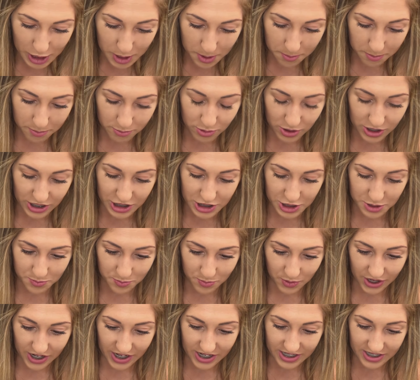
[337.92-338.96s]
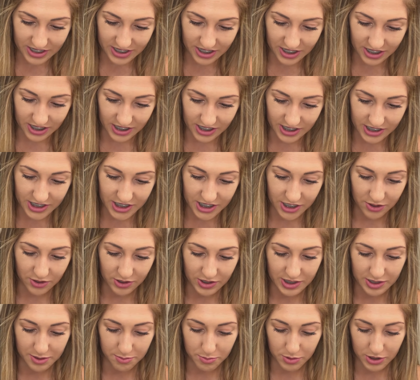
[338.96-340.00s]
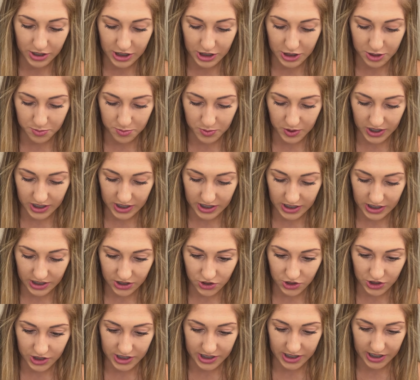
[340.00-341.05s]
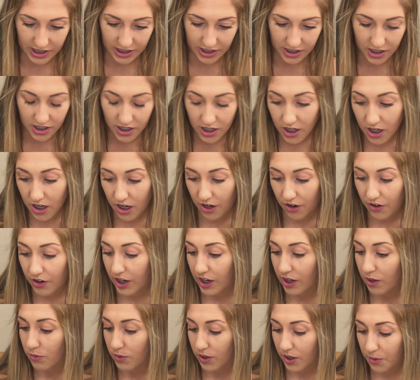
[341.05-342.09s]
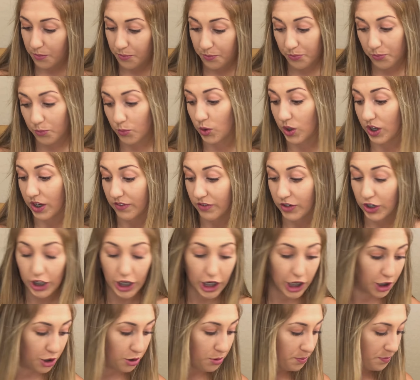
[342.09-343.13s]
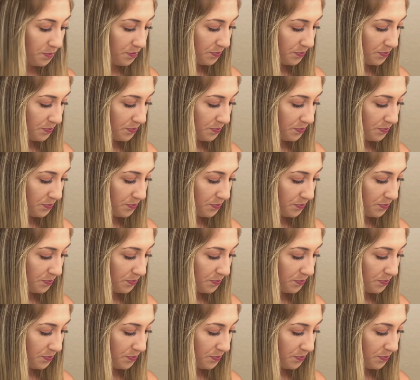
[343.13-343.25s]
British brand. So it's a British brand. Interesting. Alright, well, we'll give it a go.